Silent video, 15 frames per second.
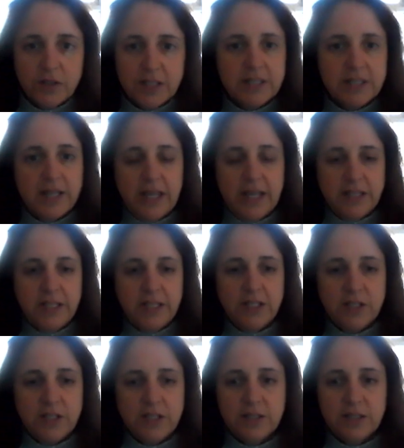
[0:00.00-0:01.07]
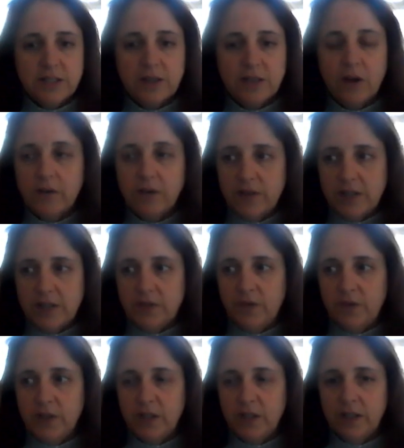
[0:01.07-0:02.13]
into the head teacher's office
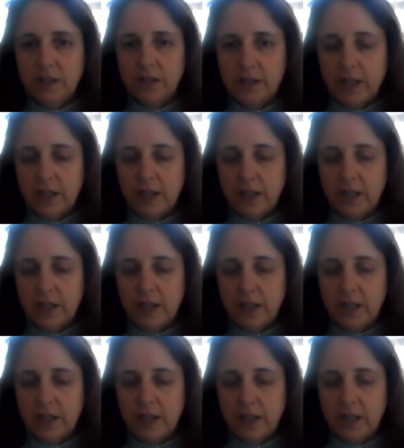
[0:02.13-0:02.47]
for